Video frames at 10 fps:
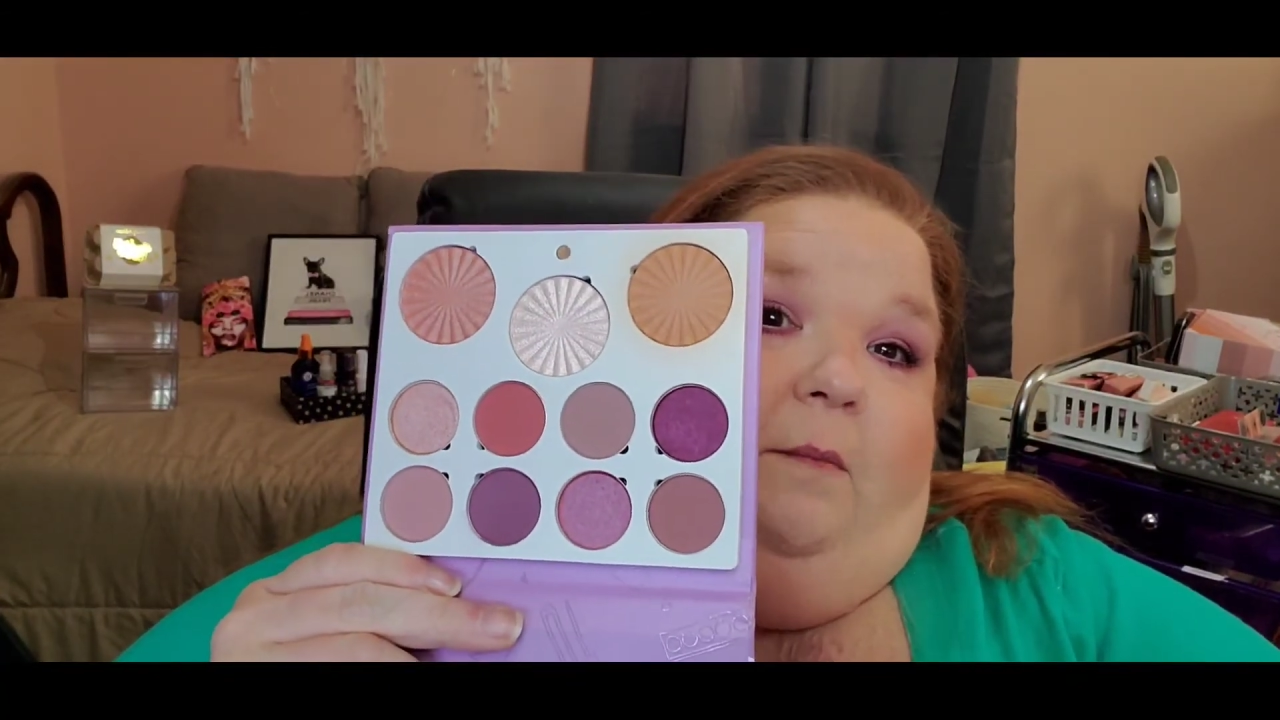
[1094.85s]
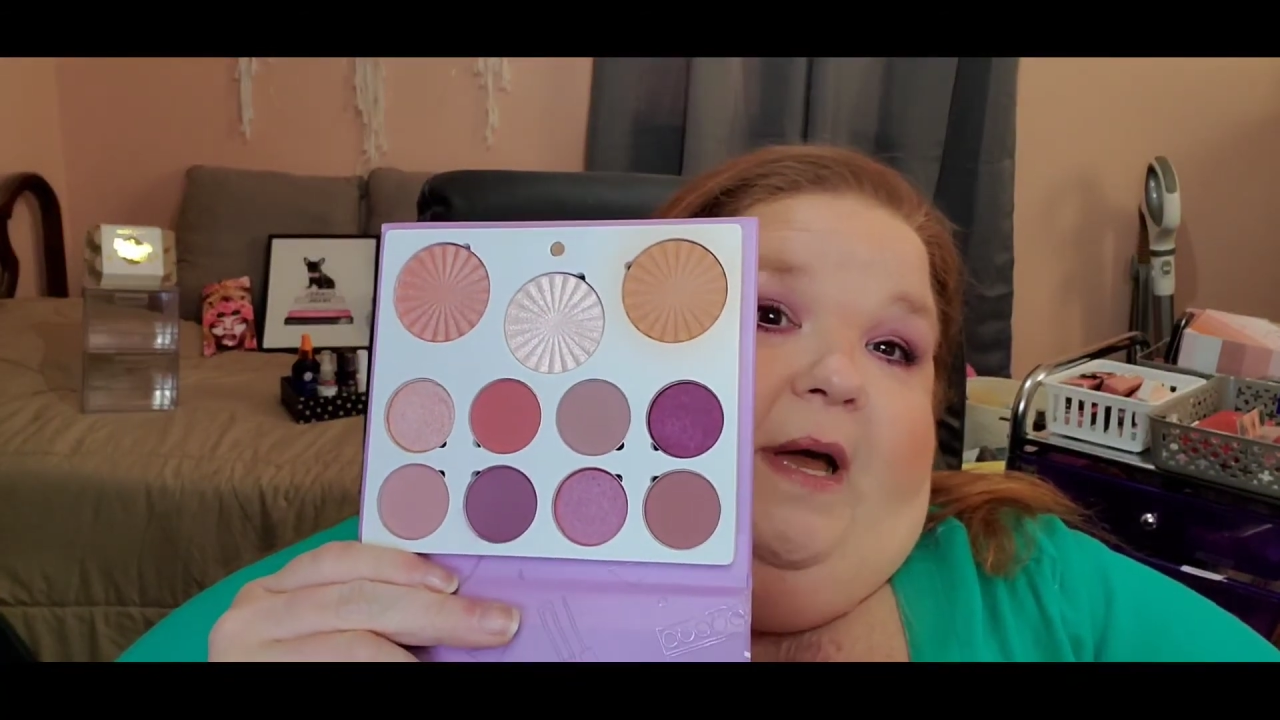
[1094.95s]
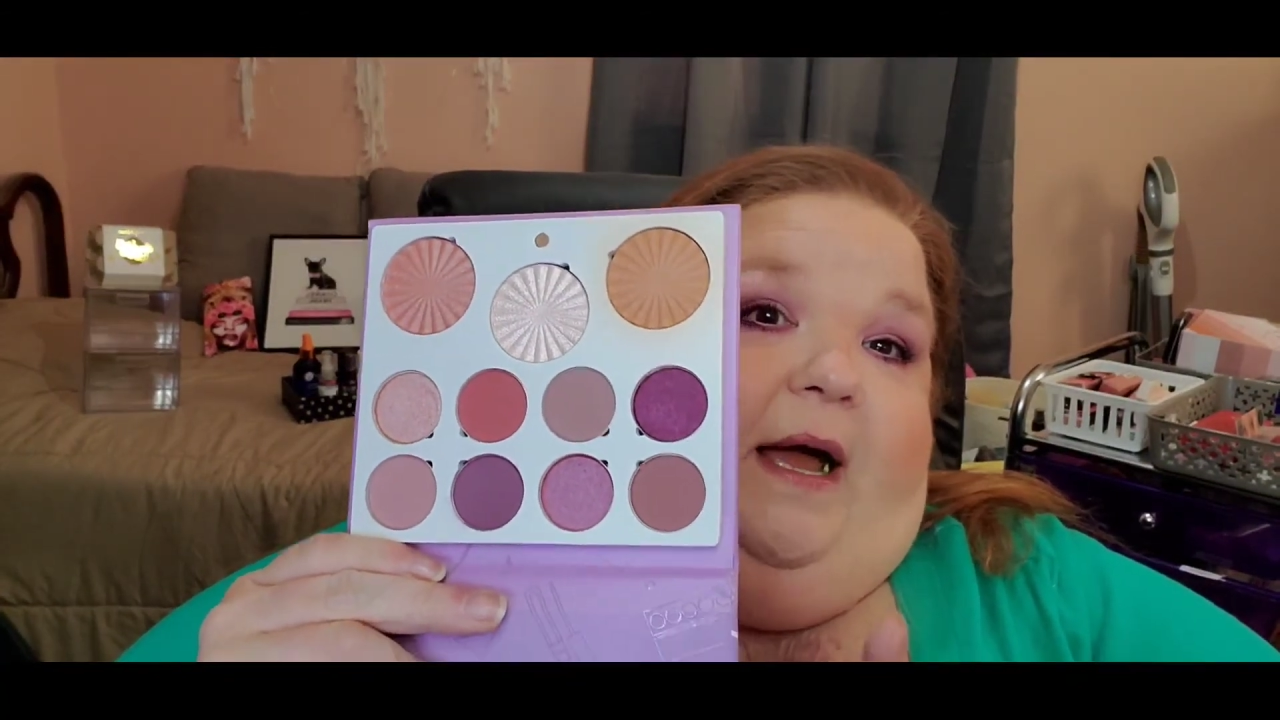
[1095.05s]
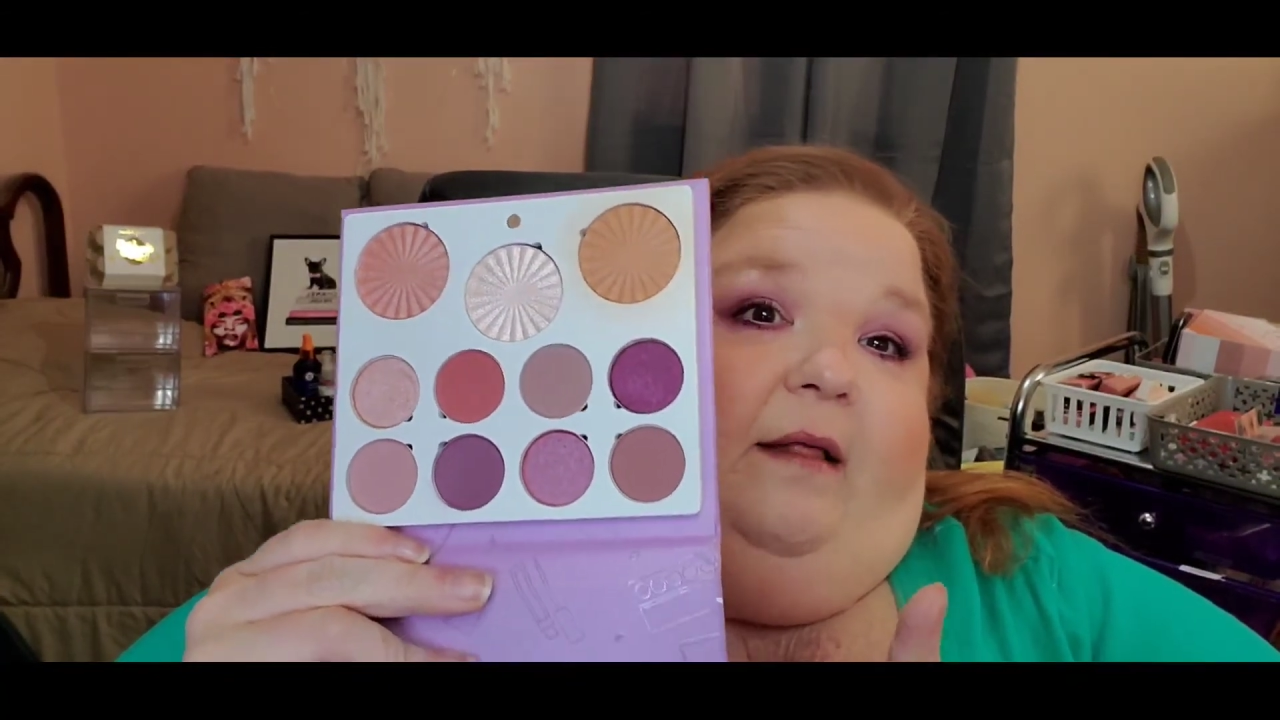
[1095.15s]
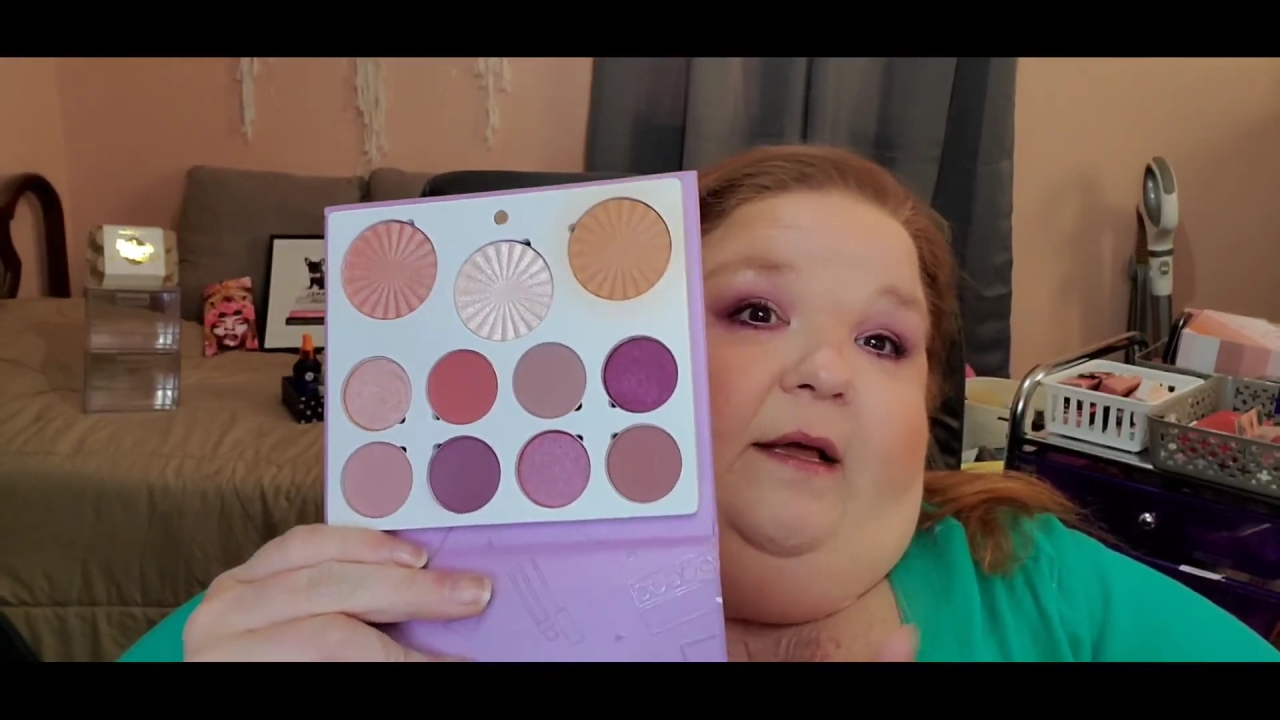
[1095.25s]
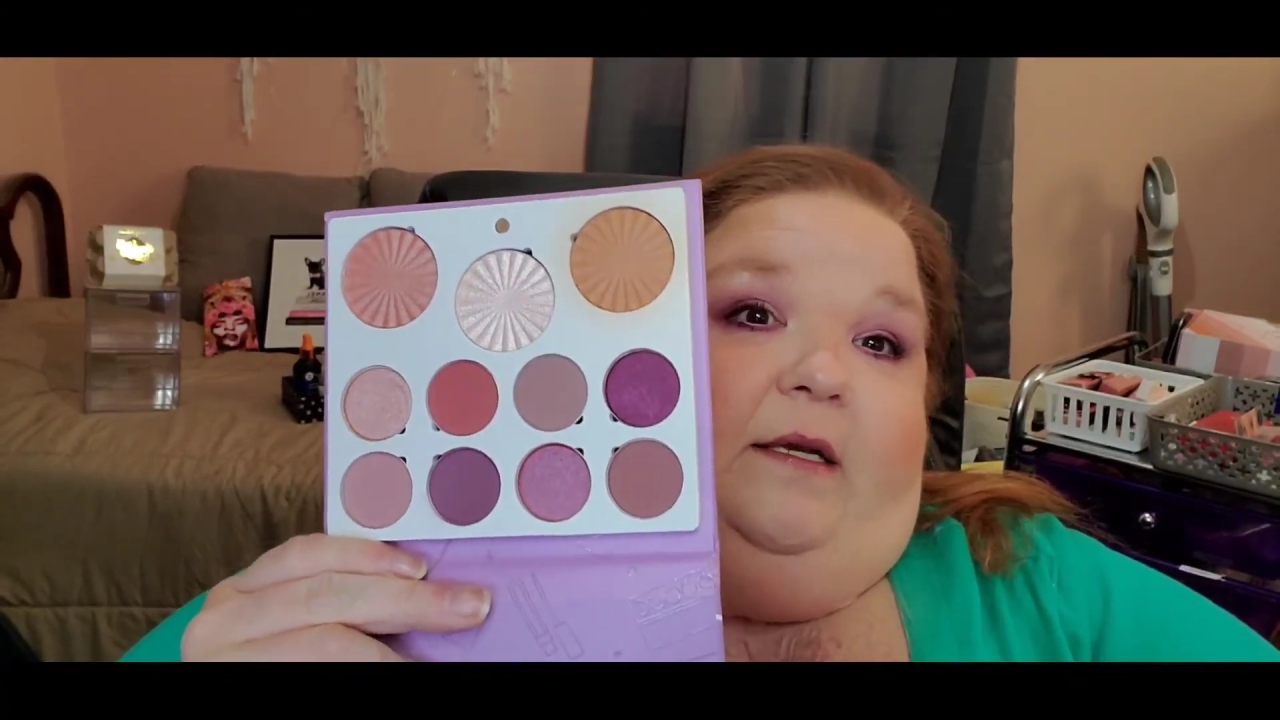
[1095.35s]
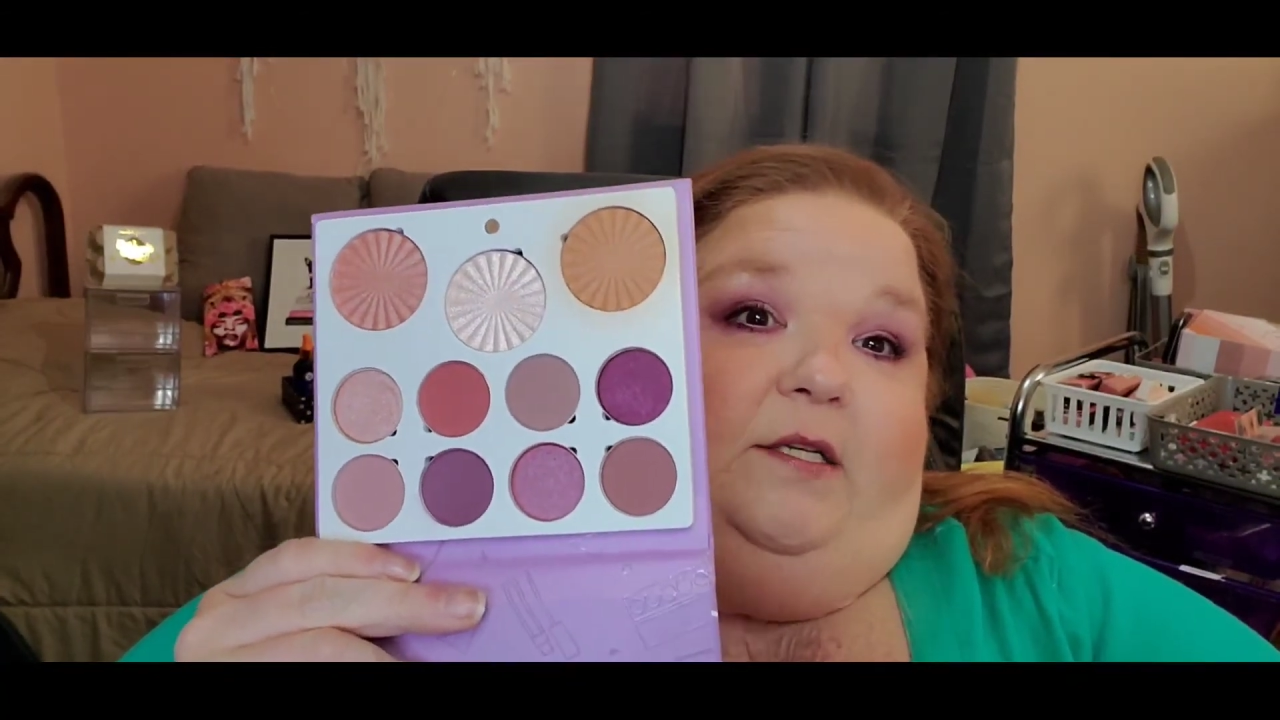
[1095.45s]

palette,